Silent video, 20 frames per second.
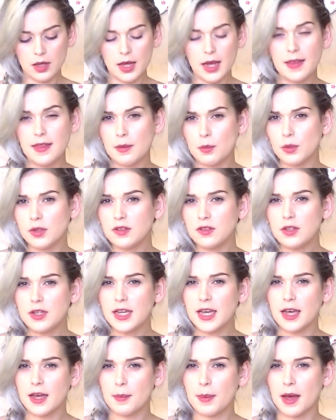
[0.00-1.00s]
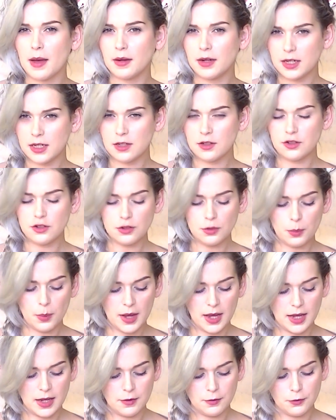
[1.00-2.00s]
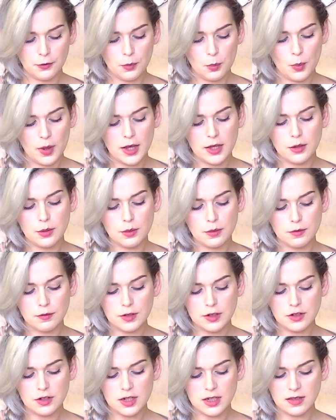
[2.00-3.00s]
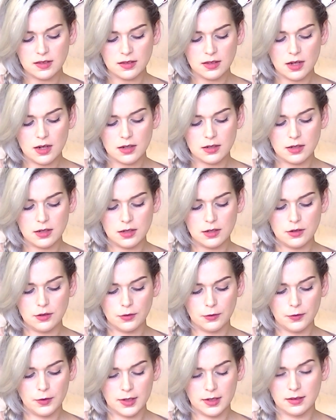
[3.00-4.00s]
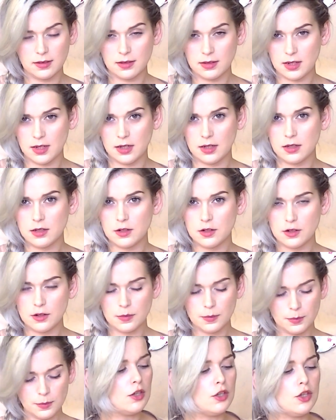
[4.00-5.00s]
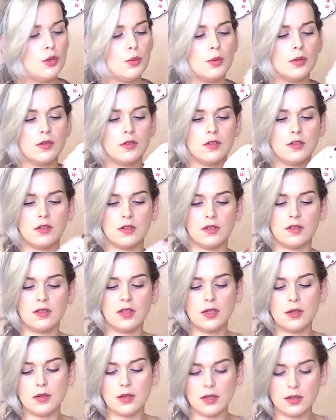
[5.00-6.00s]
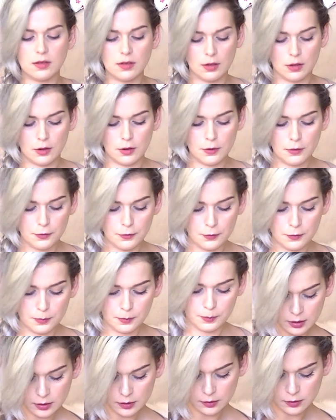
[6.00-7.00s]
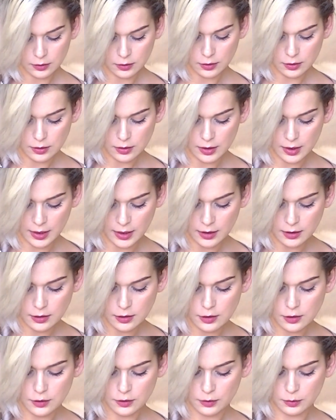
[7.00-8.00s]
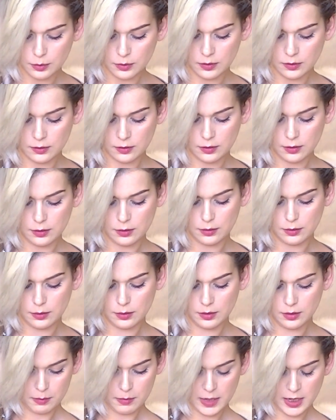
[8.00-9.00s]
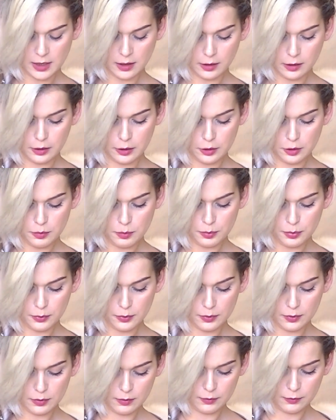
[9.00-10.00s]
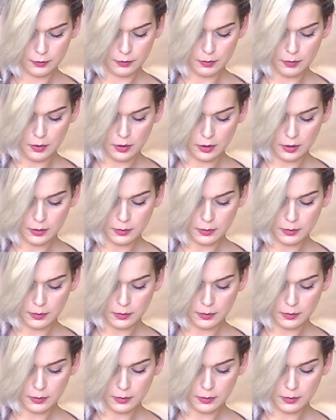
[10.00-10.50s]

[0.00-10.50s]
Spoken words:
And then once you get about an inch away from where you originally started your first stitch, you want to just seal this off. So to do that, you just want to make a loop from not